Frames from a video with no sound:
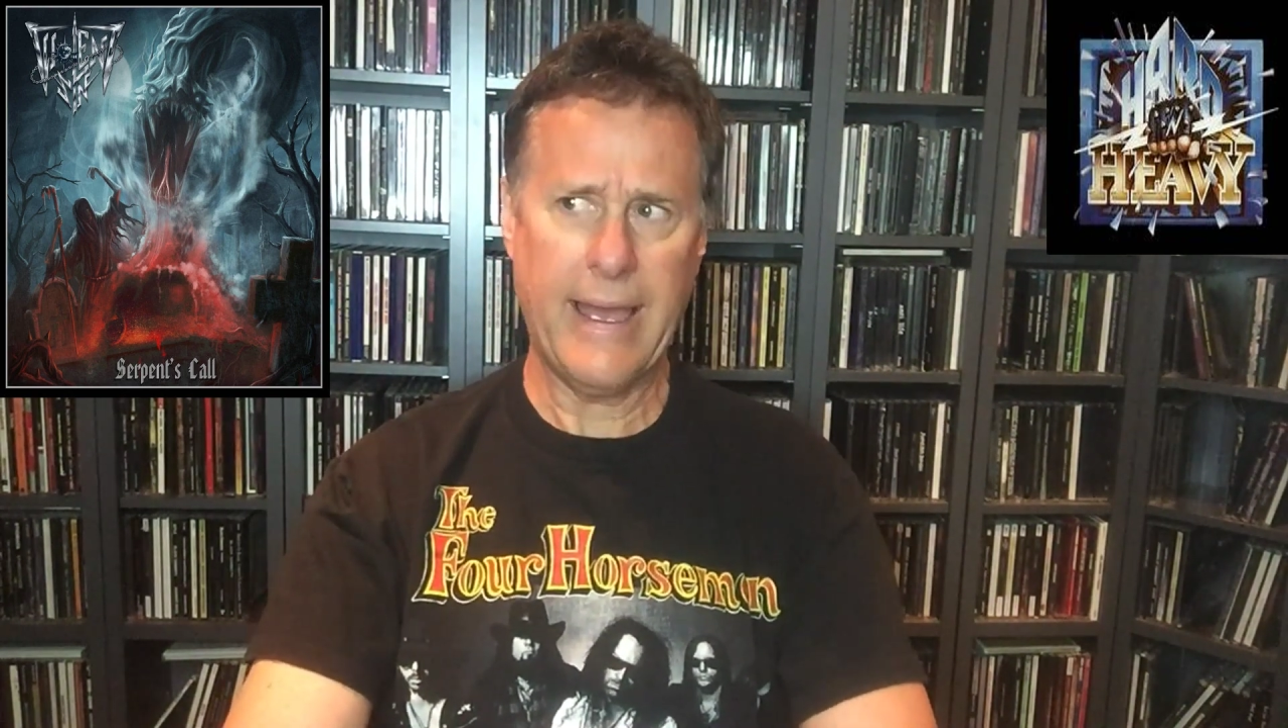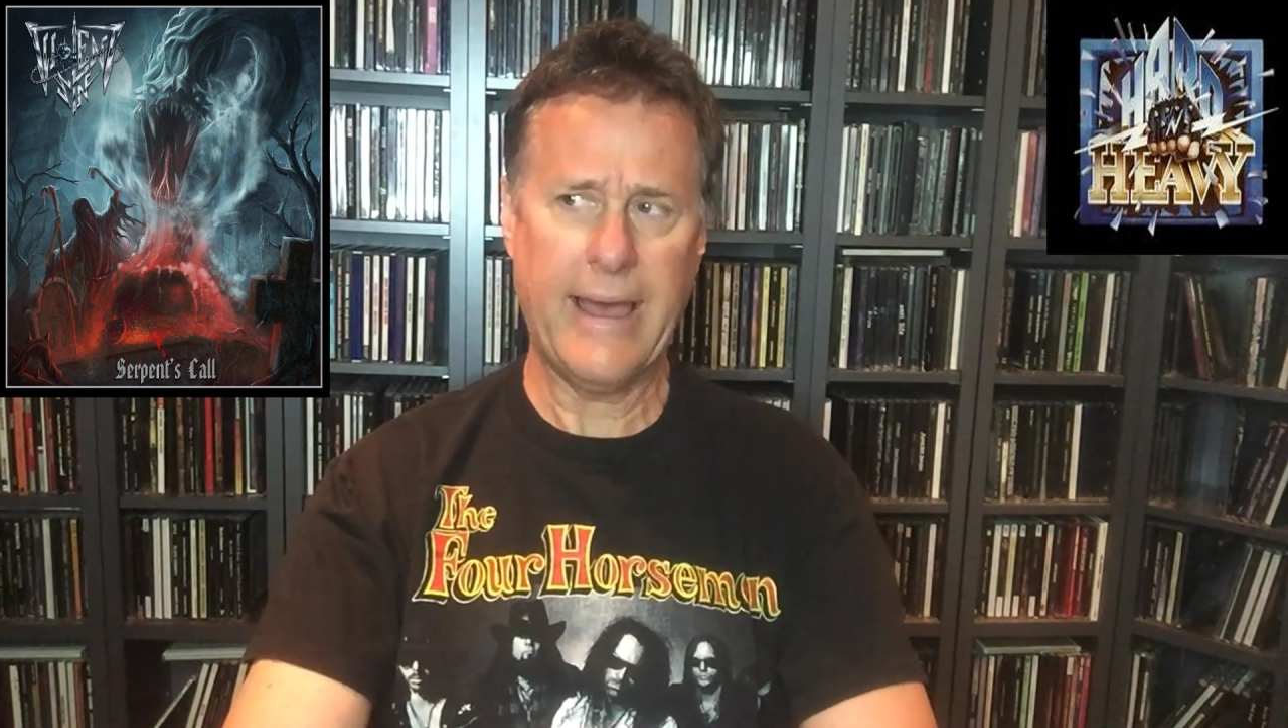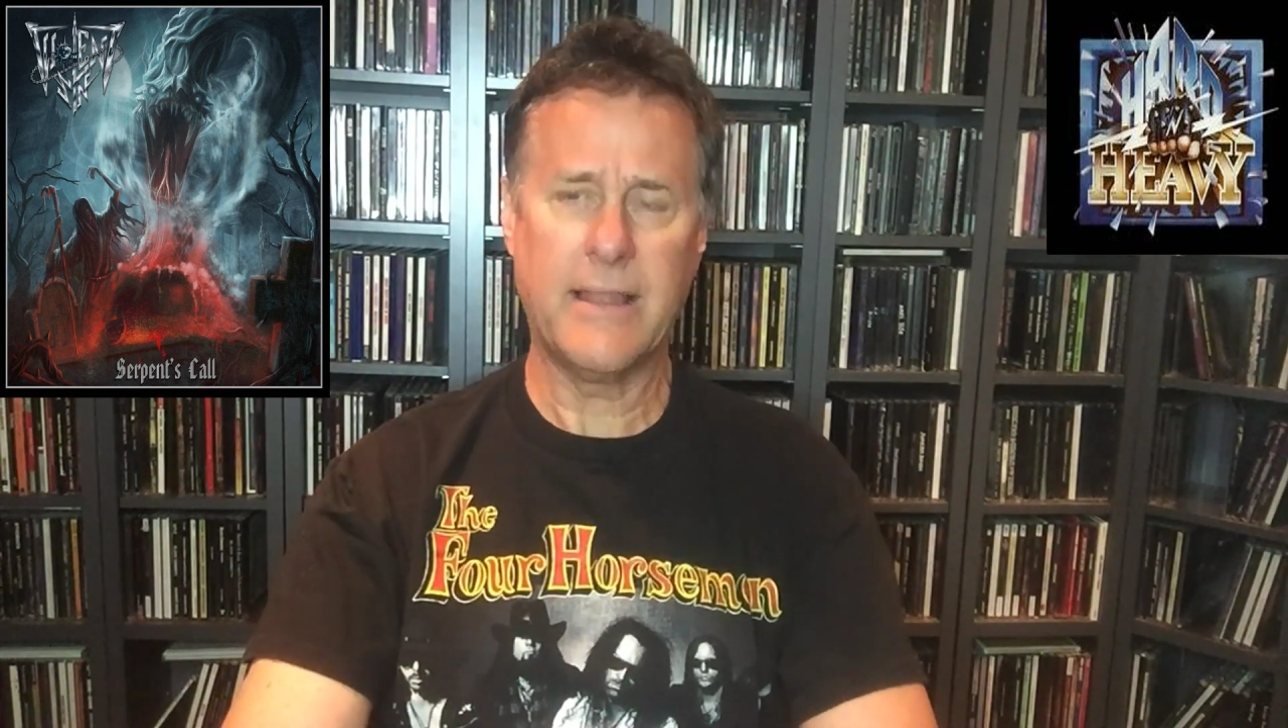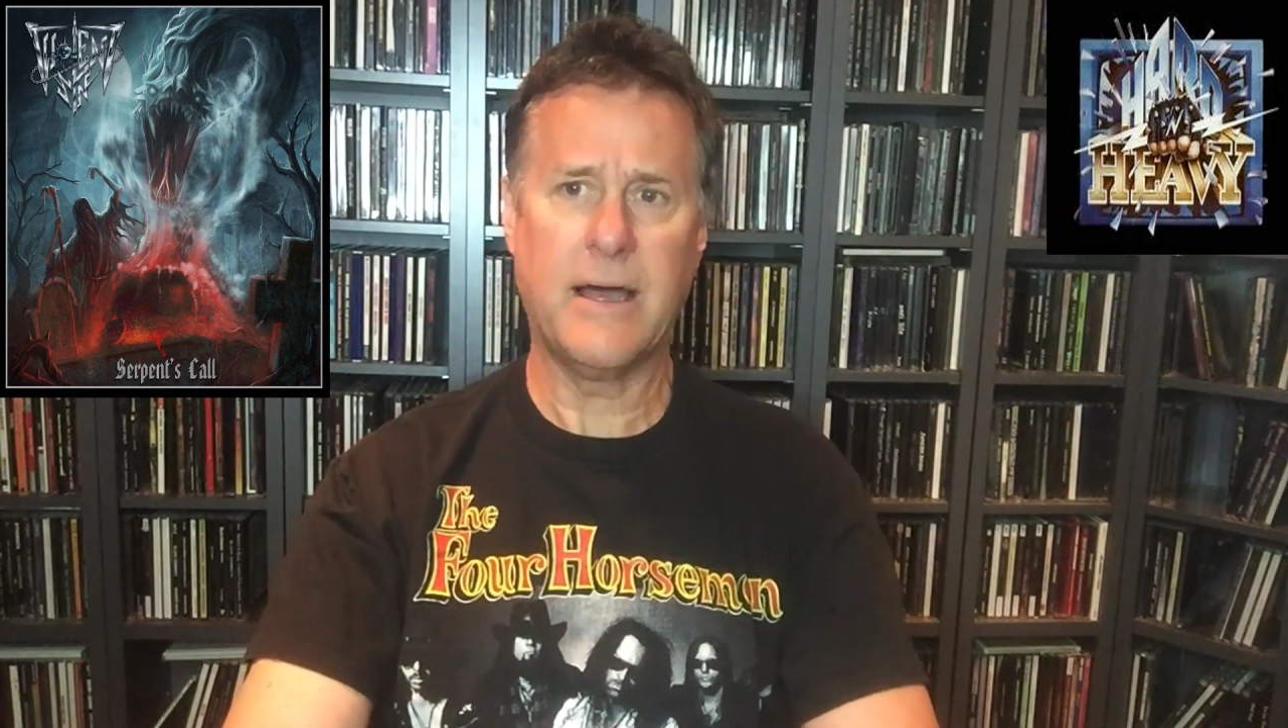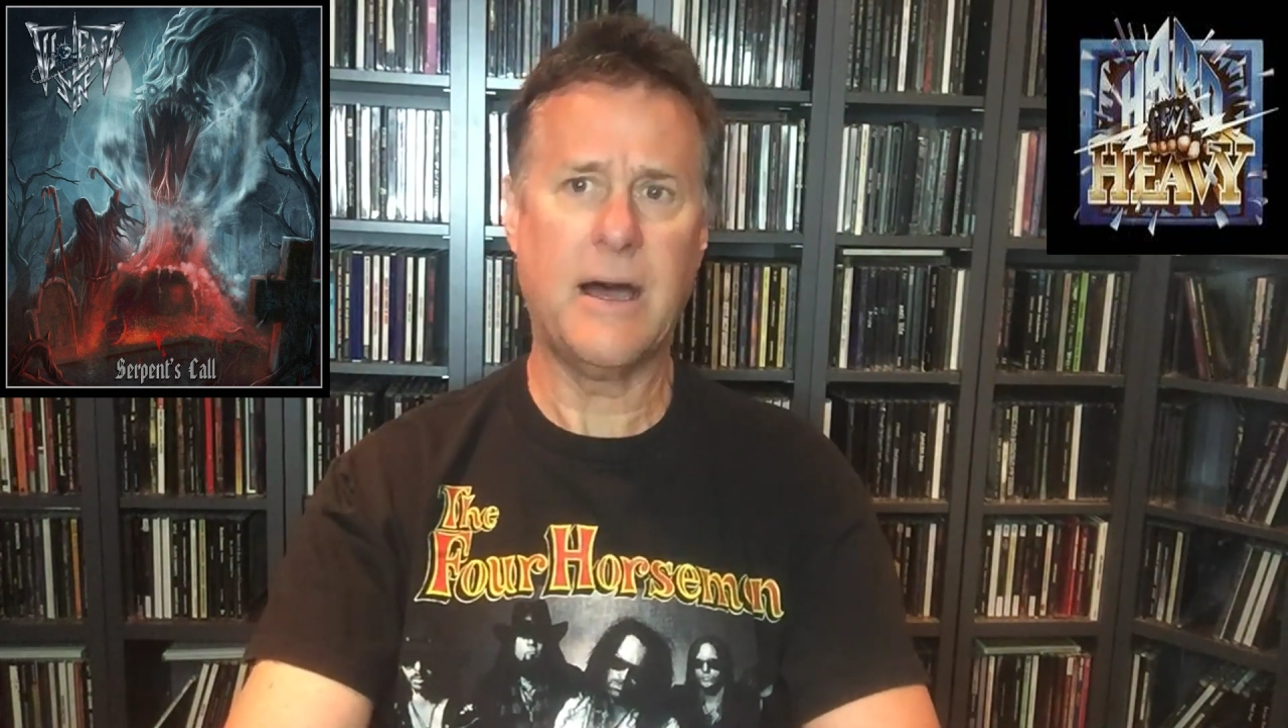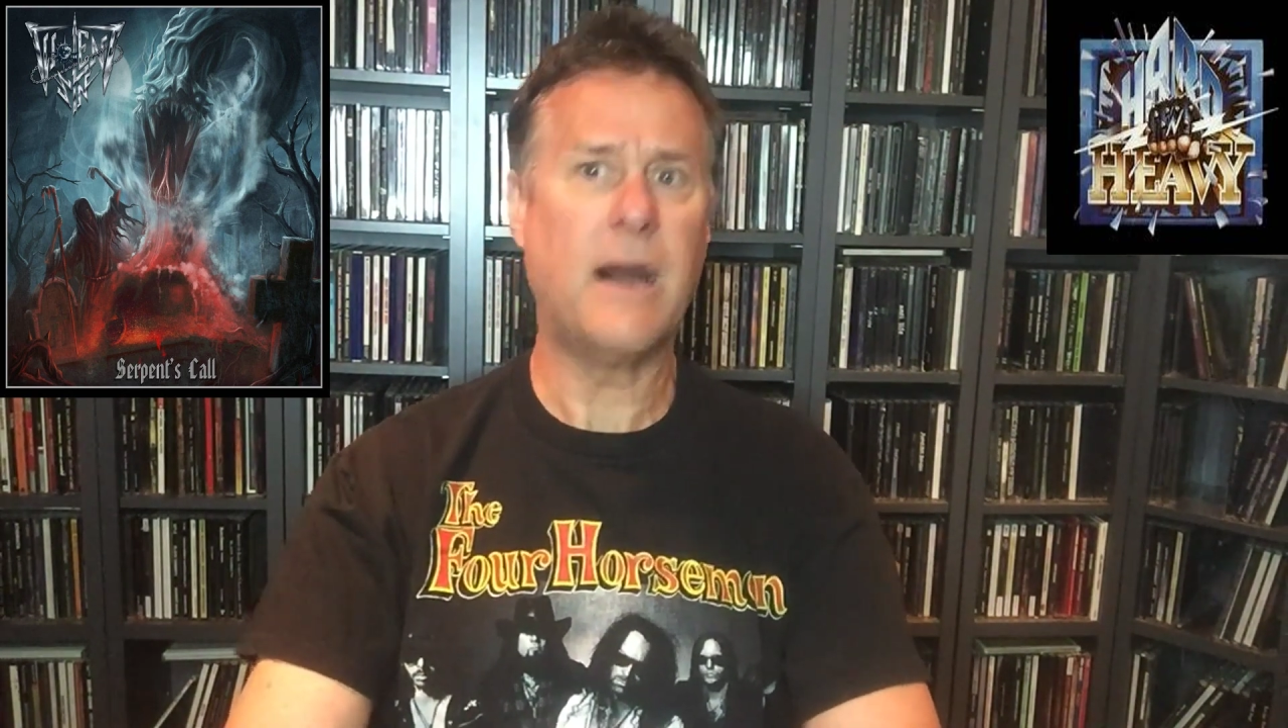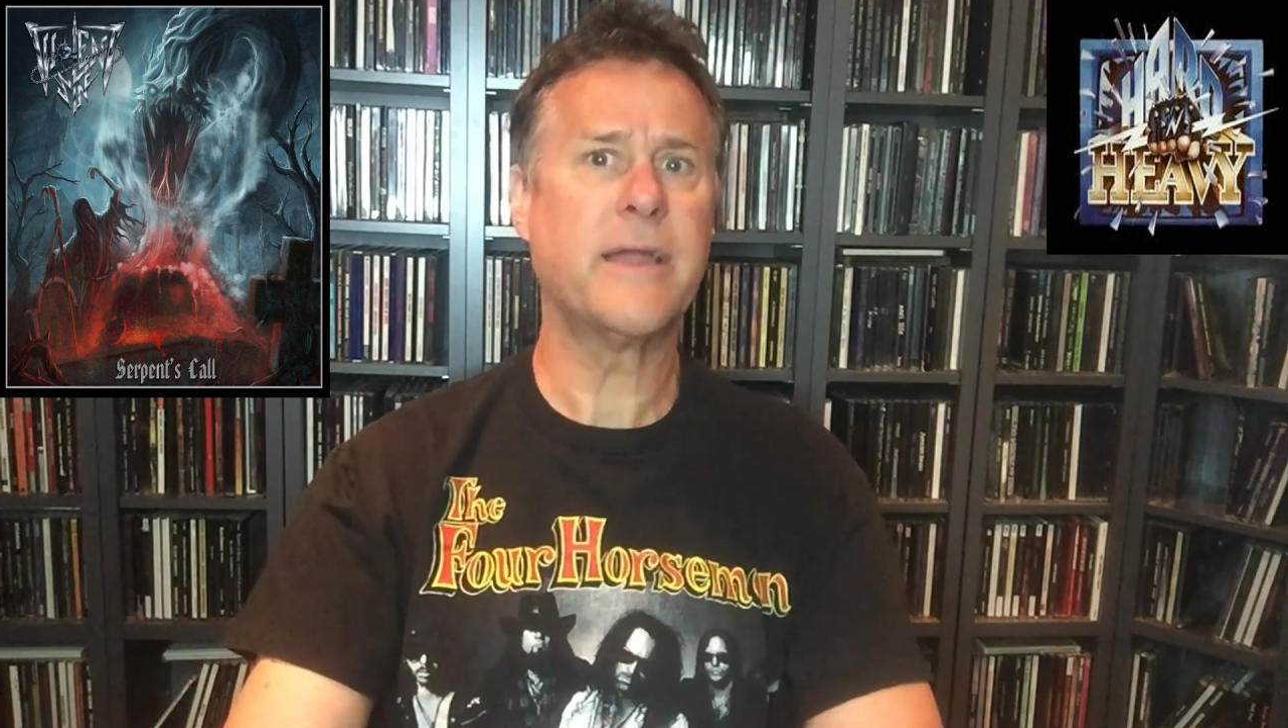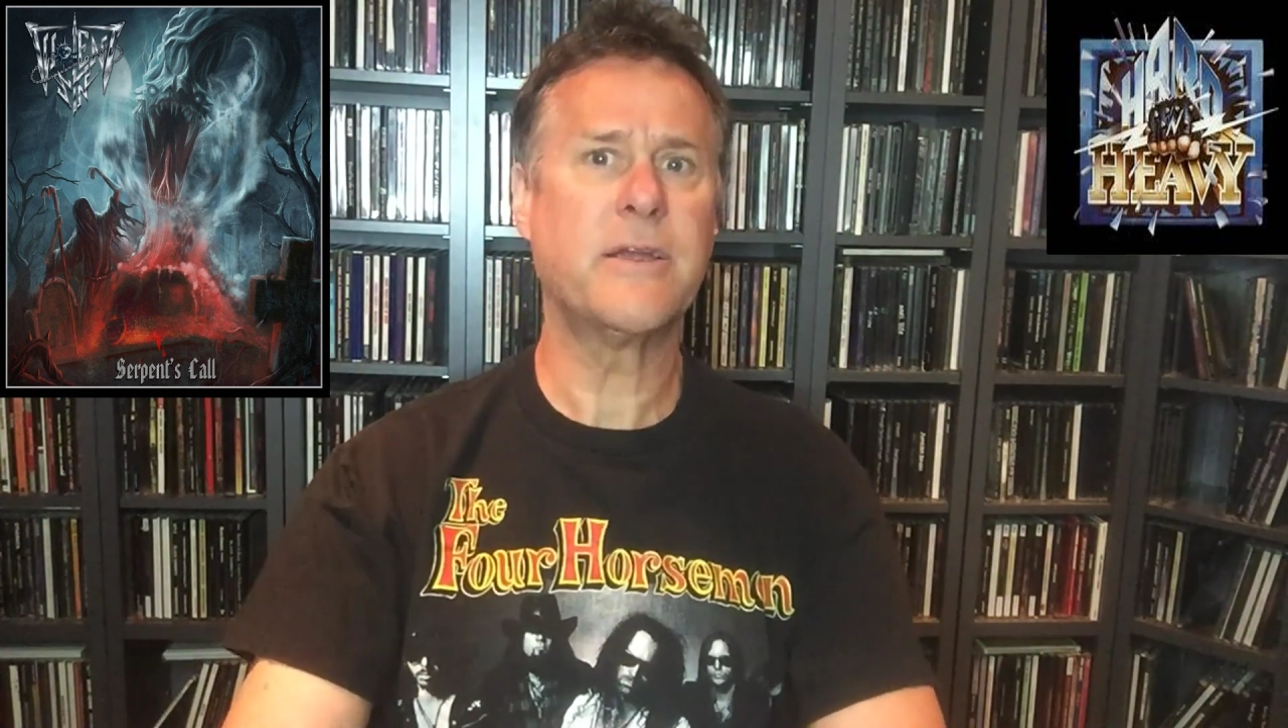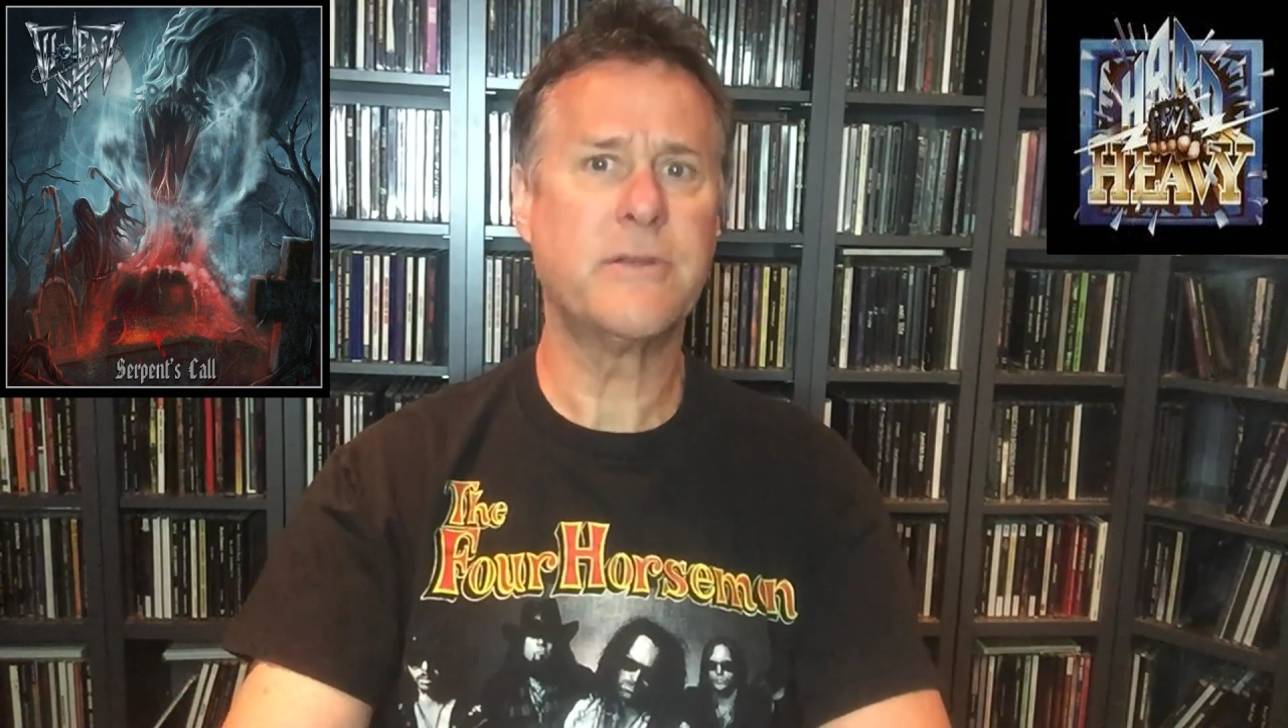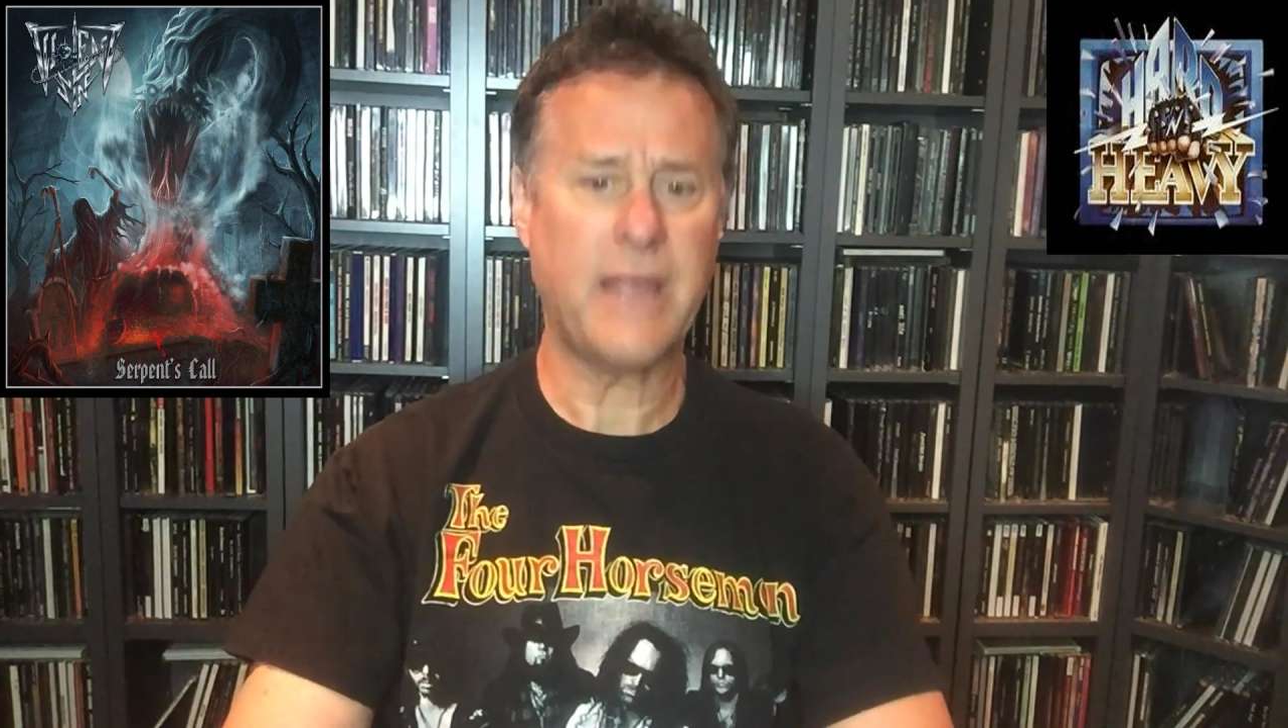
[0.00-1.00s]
a la Iron